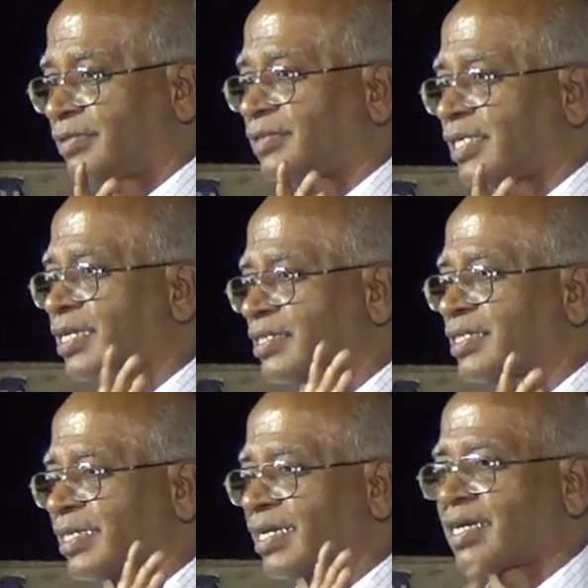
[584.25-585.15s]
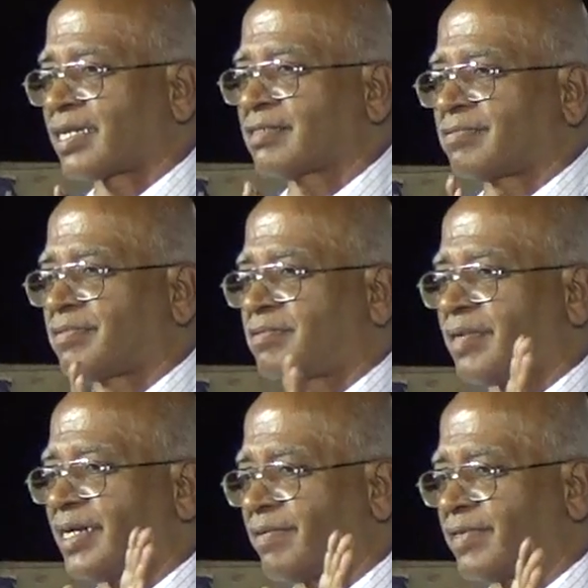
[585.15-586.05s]
you know, at least the secretaries whom
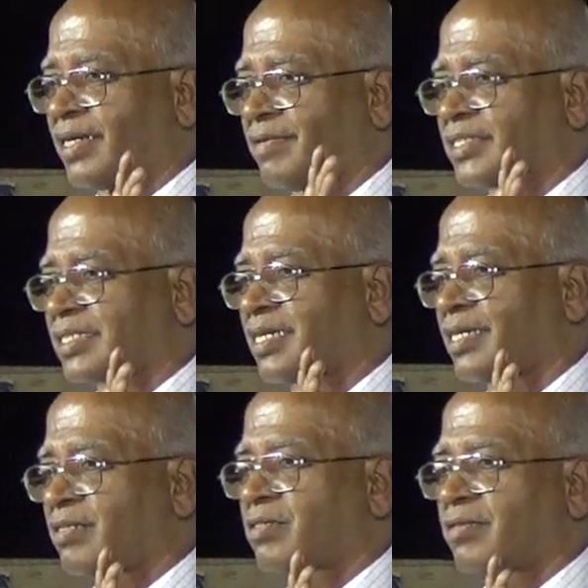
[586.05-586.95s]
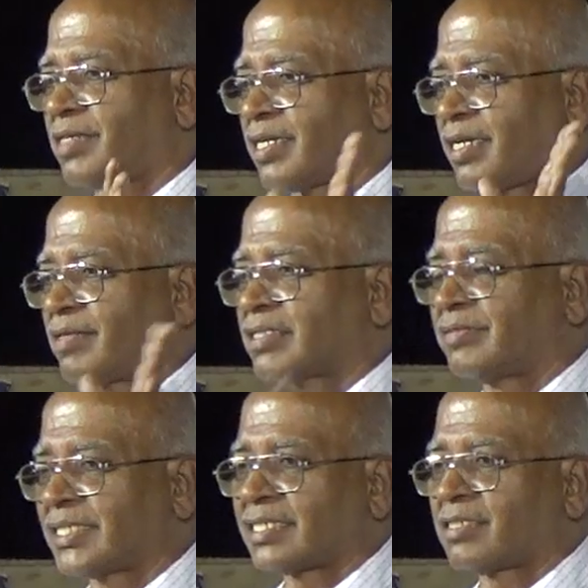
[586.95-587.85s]
I was talking to and I
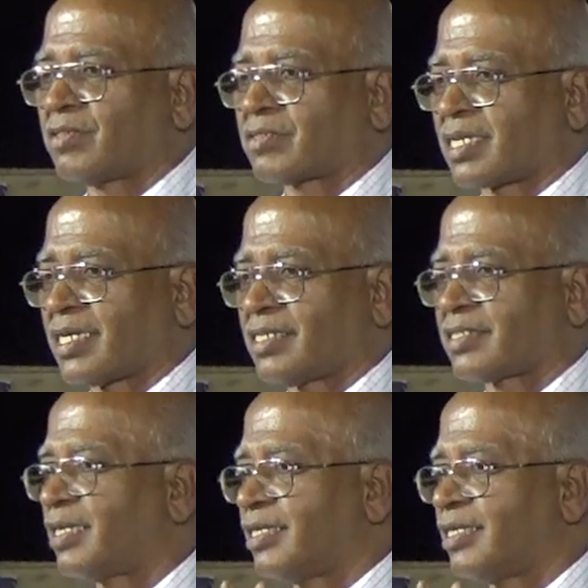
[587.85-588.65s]
was visiting those days.